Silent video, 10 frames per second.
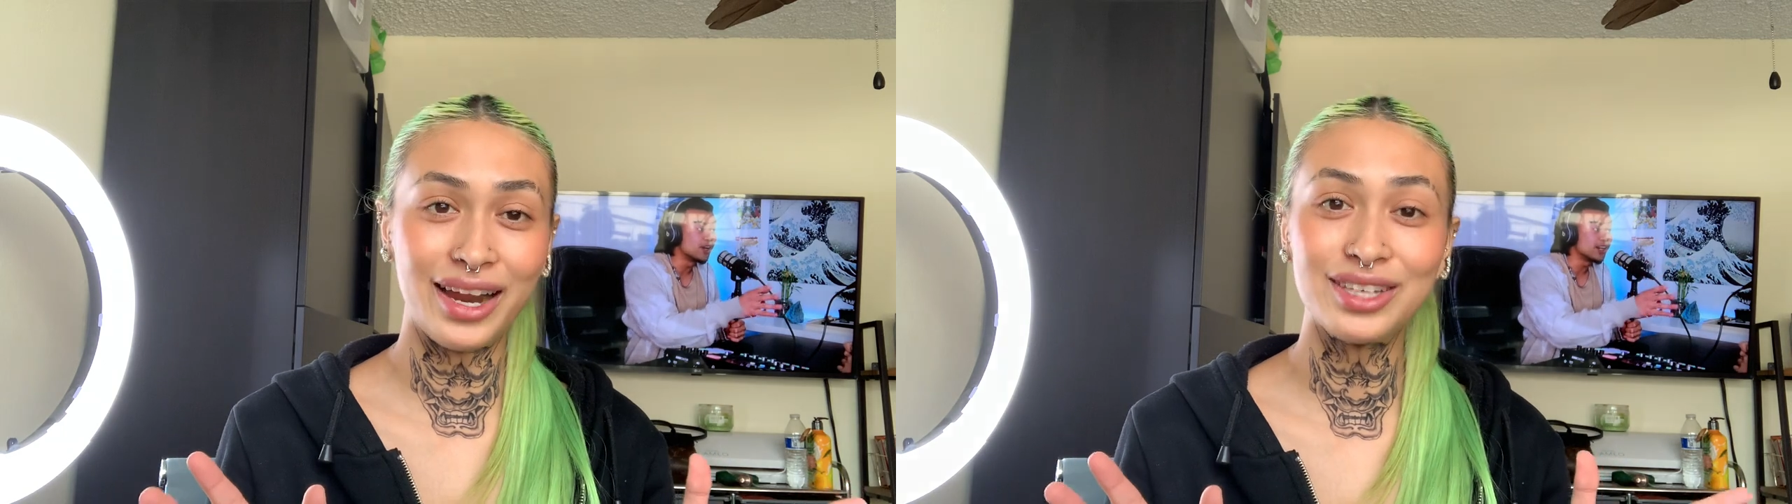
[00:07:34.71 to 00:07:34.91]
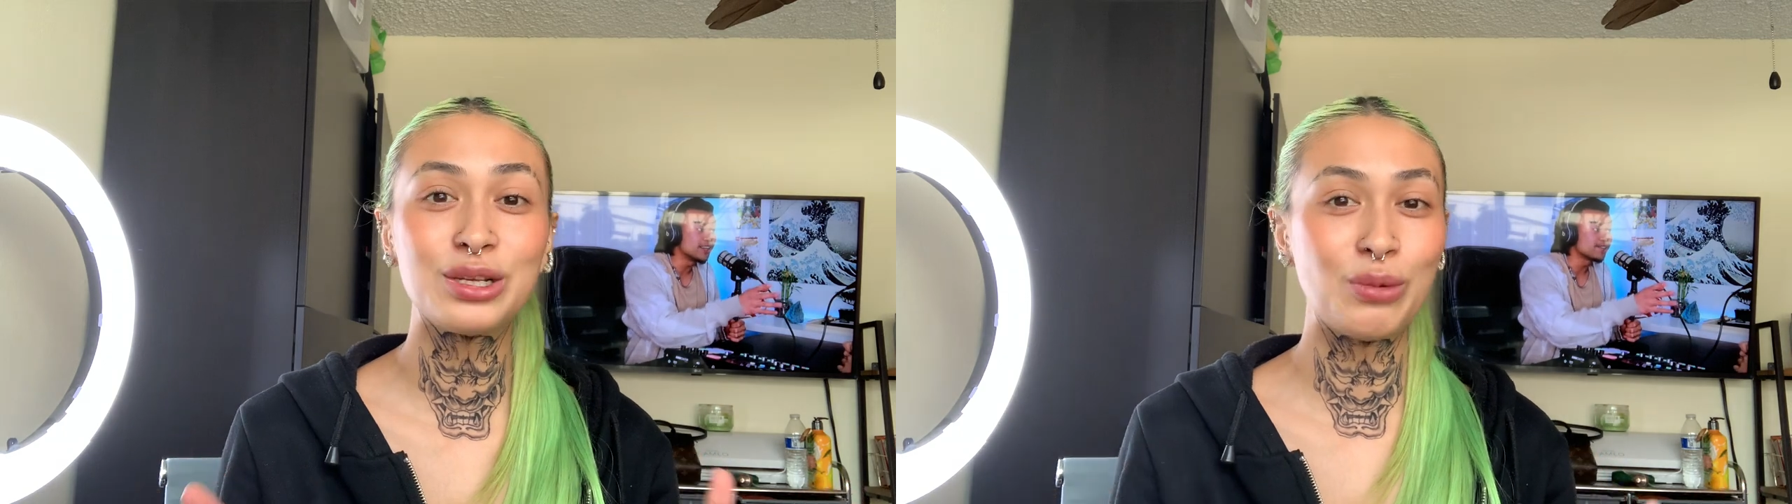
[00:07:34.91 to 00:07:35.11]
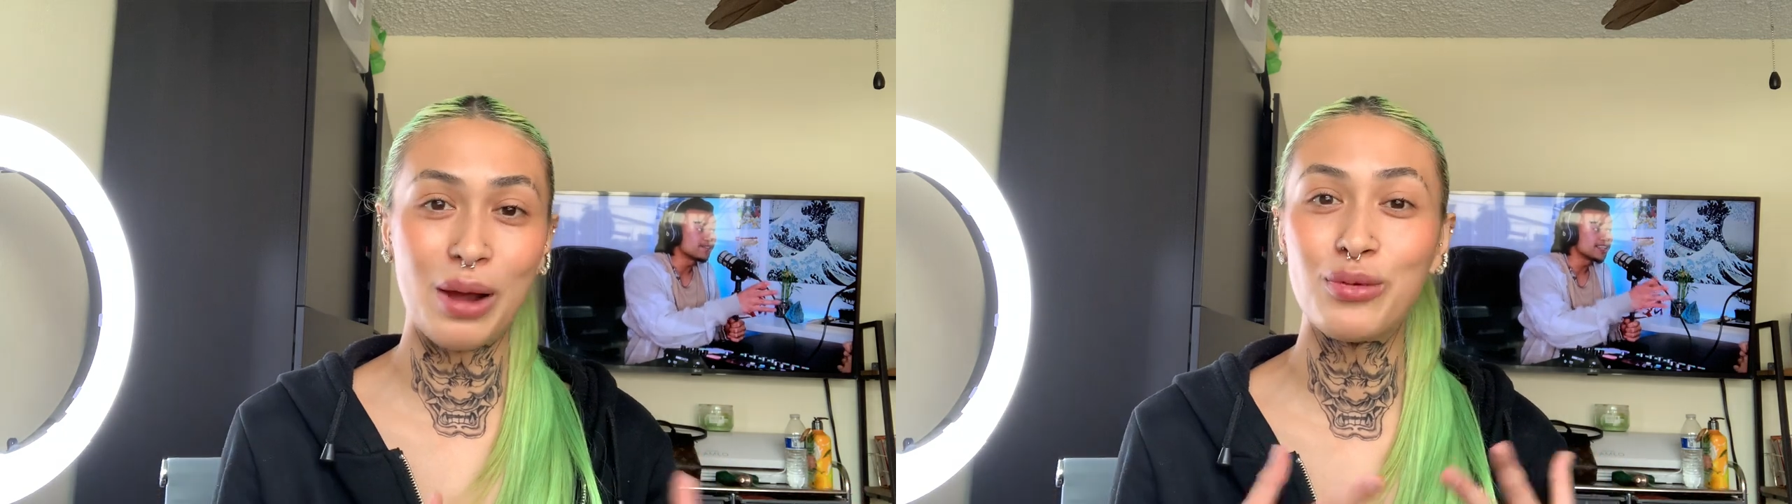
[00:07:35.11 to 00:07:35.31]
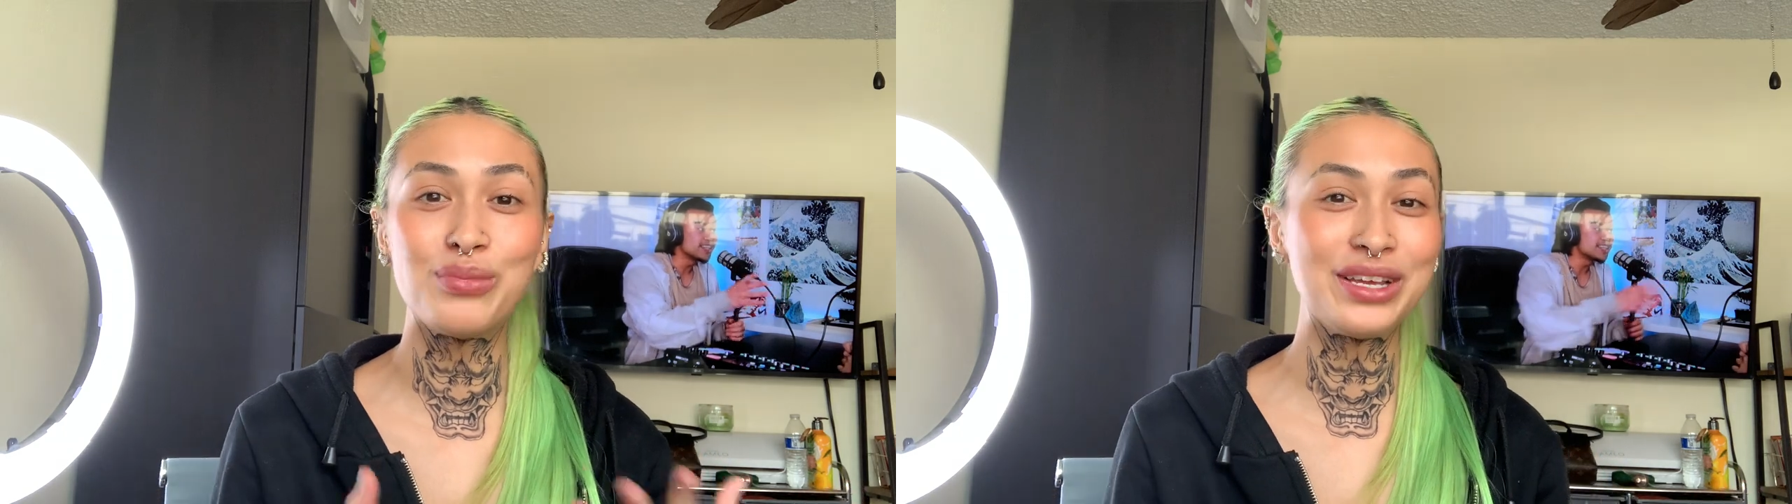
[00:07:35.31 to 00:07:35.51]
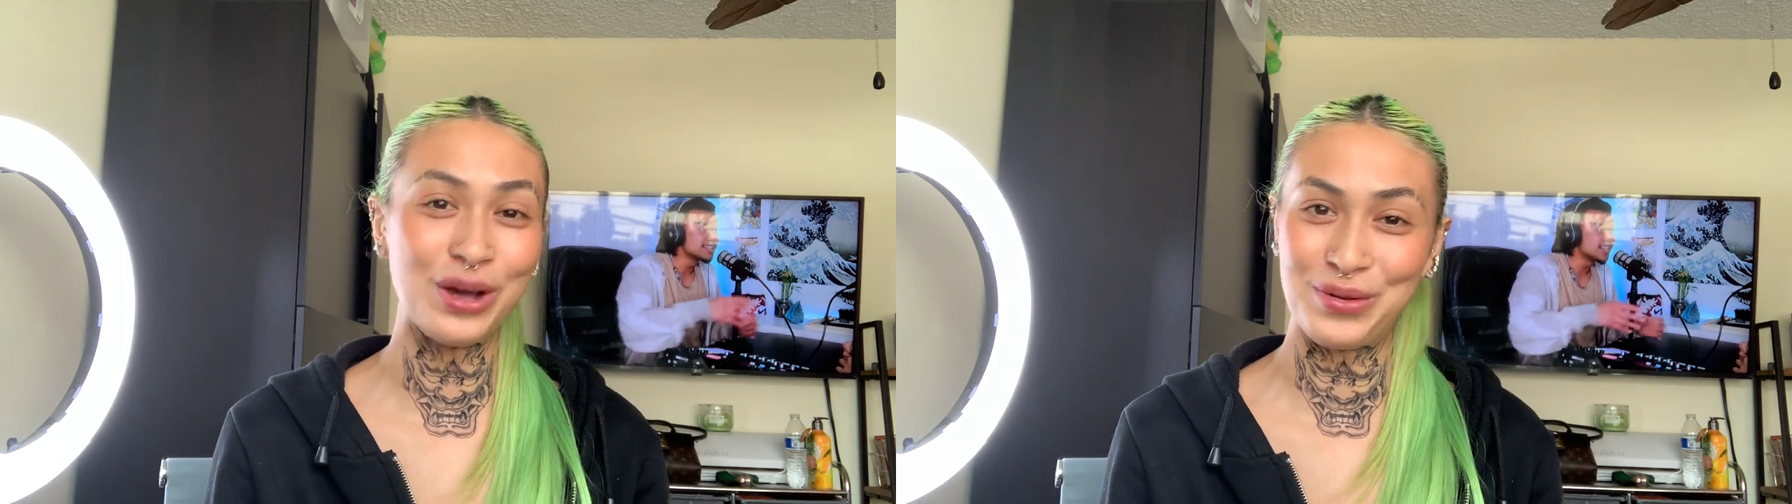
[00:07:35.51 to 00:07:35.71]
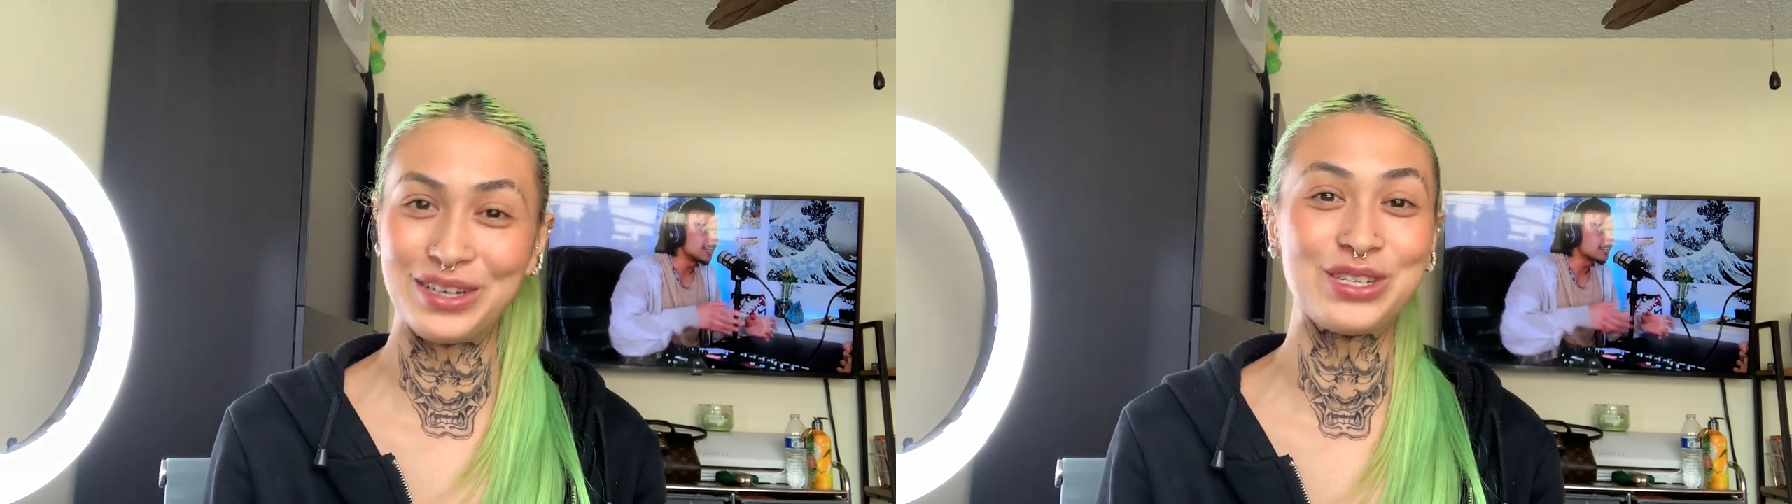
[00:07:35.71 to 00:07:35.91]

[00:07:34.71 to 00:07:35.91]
is who I will be going